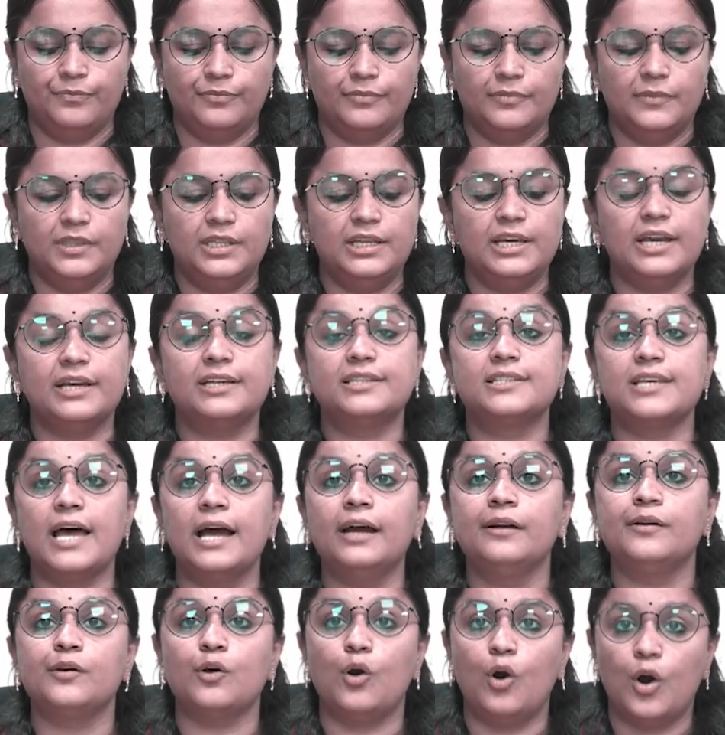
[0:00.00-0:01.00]
The
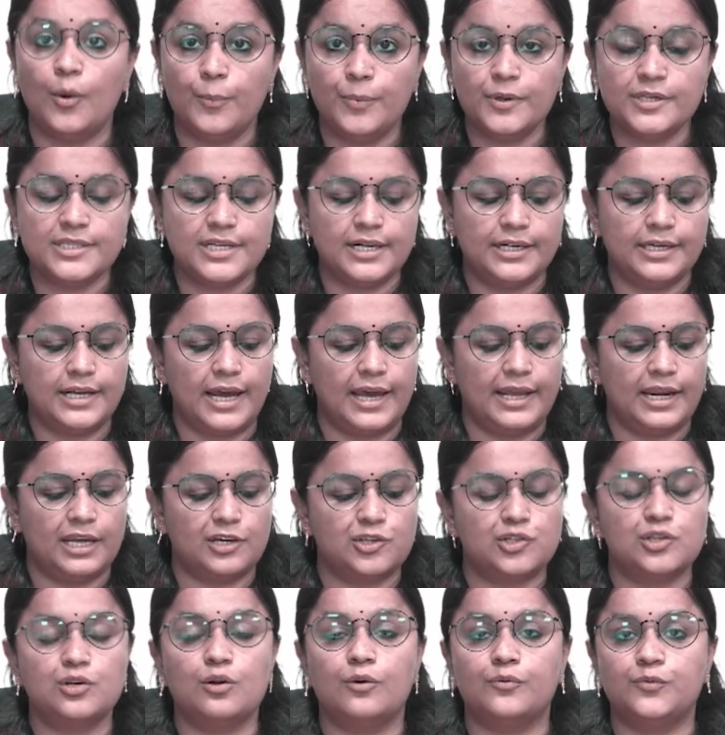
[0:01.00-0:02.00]
exact opposite
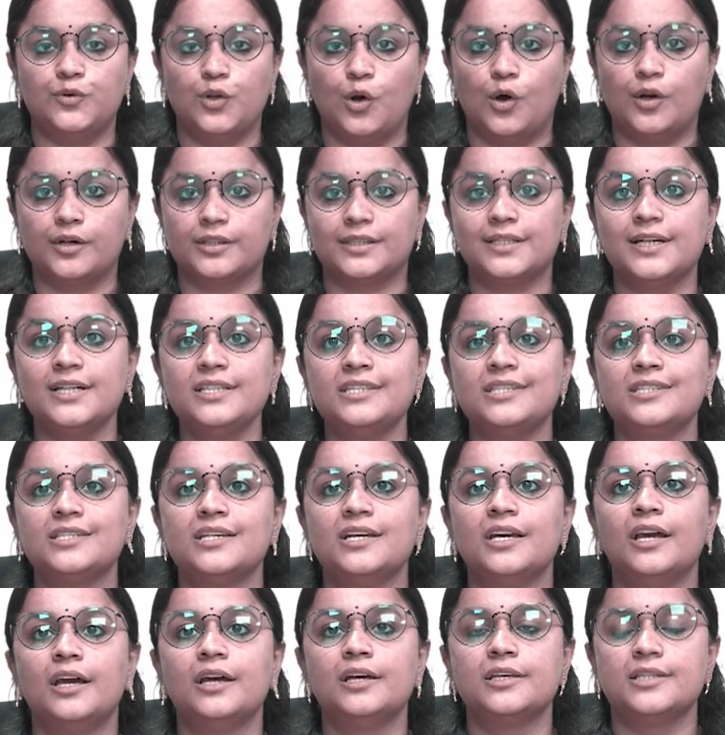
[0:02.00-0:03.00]
direction of north is
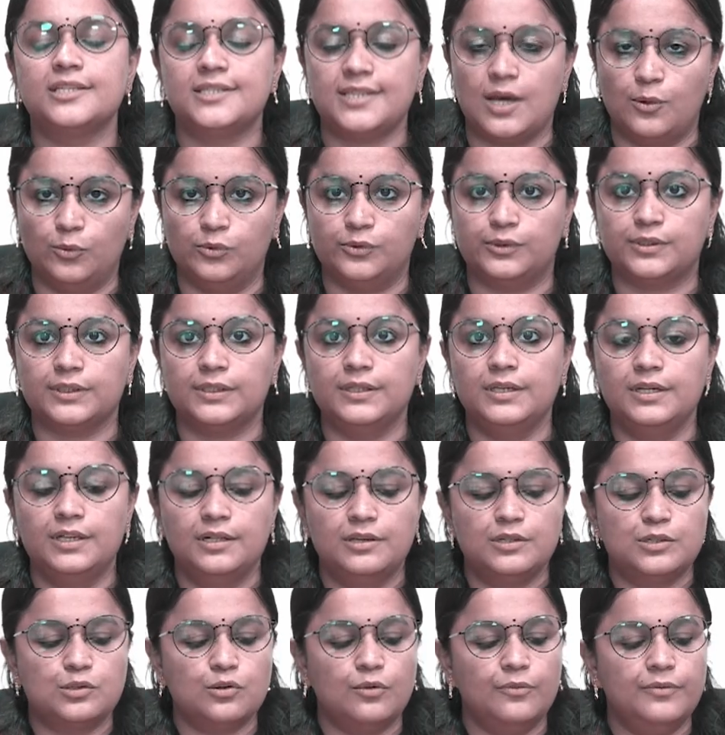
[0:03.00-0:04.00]
south.
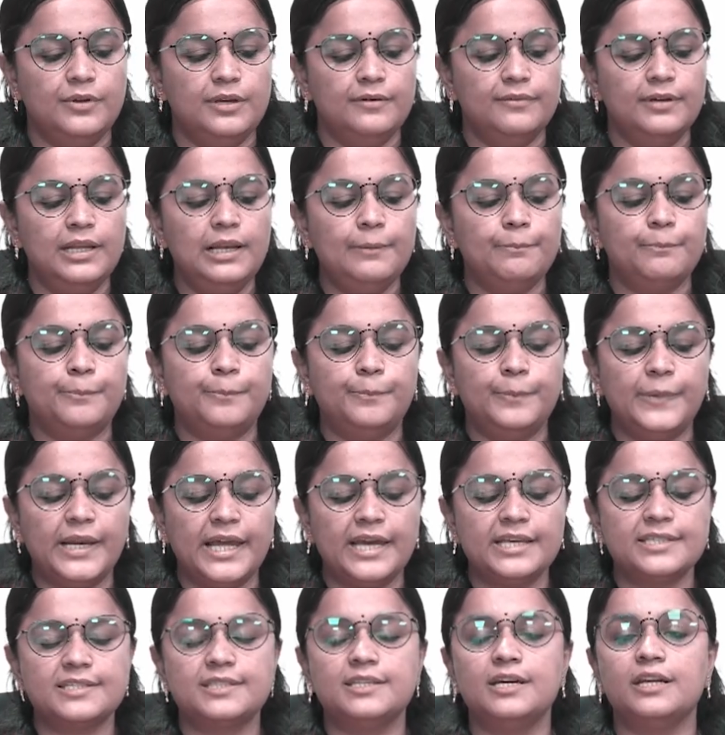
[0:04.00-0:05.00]
So we will
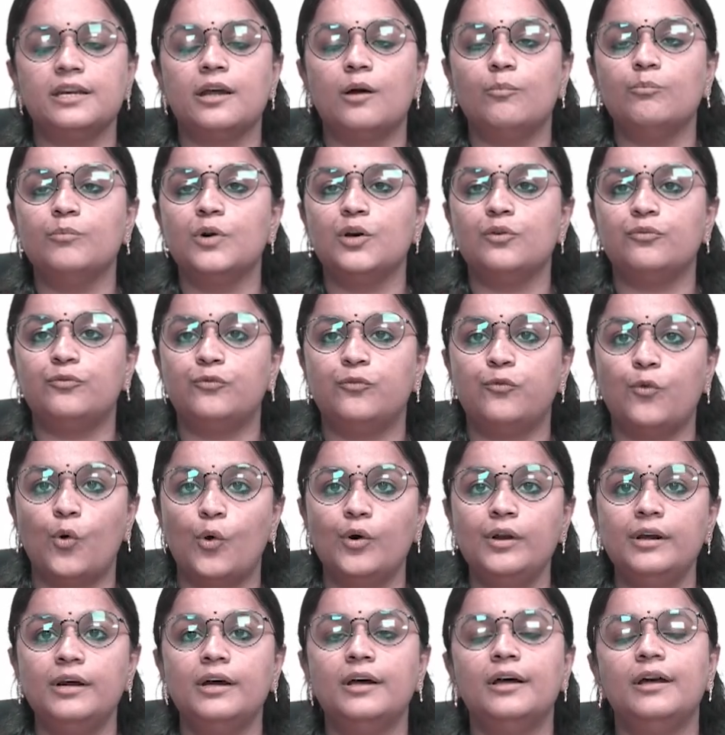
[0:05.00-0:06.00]
place the number
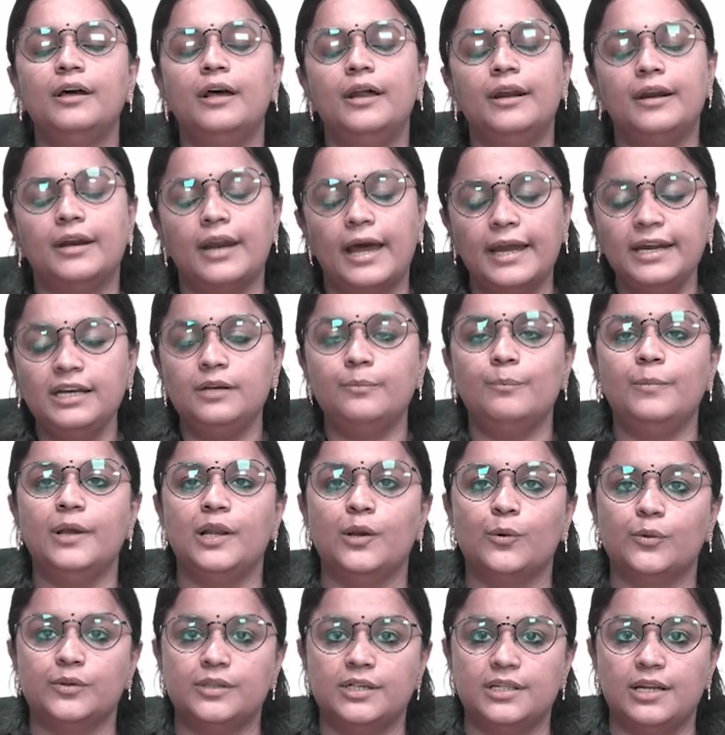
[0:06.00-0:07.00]
4 right
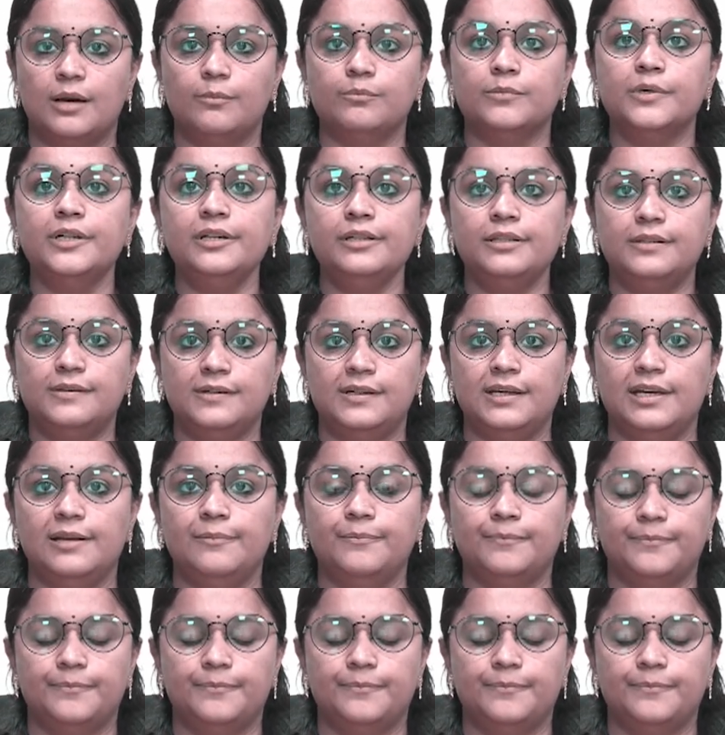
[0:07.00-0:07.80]
below the number 3.